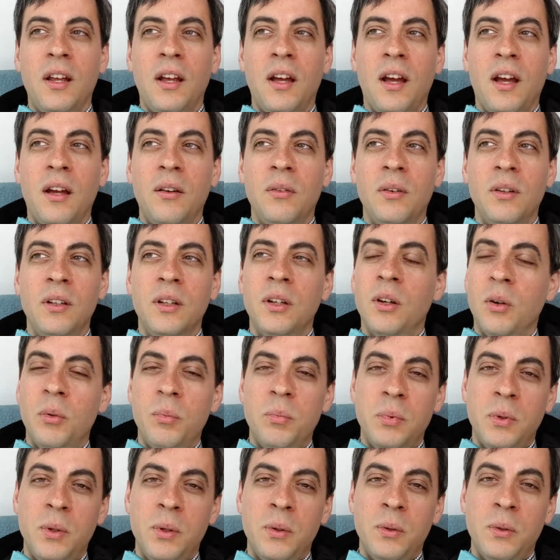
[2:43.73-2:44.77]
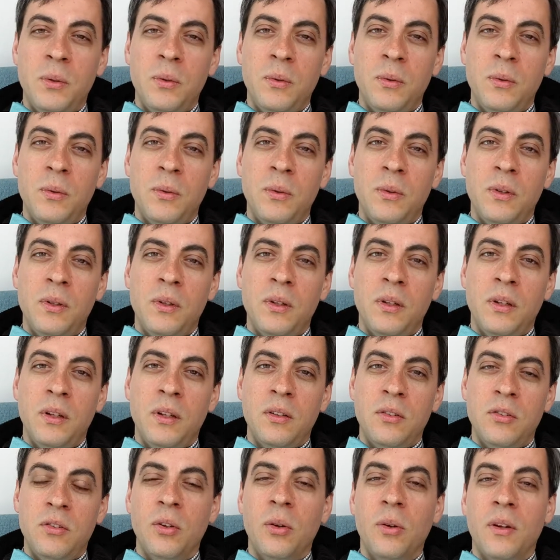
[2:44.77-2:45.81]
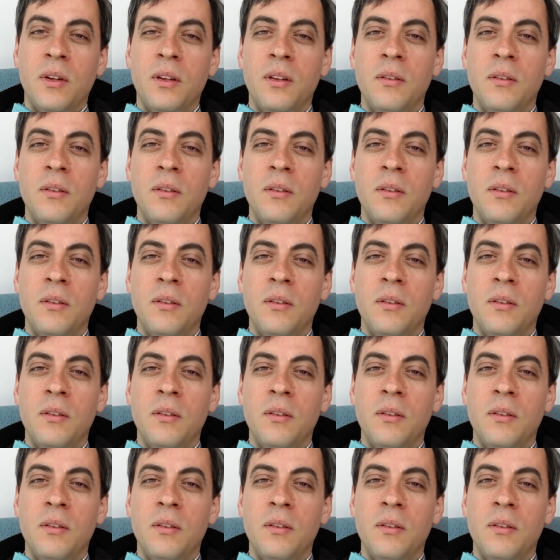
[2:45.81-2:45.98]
I really hope you enjoy